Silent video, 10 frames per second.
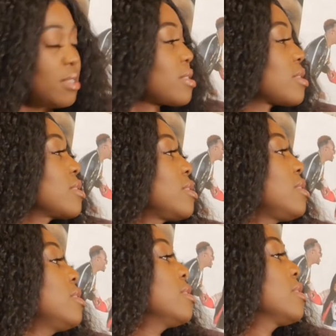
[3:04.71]

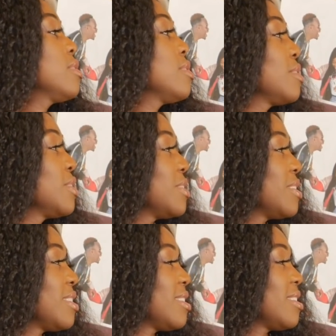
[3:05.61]

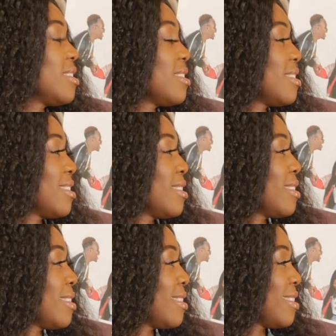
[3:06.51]

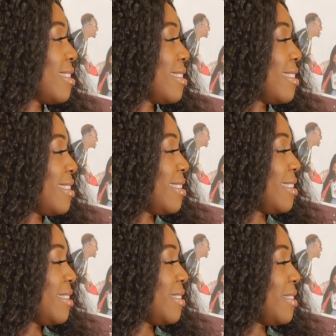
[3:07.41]

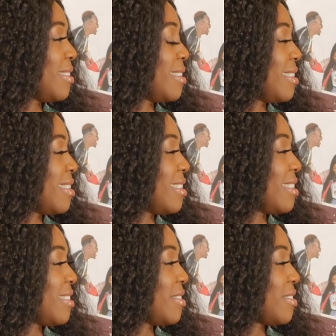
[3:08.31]

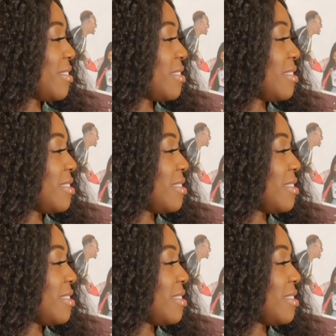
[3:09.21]
(silent)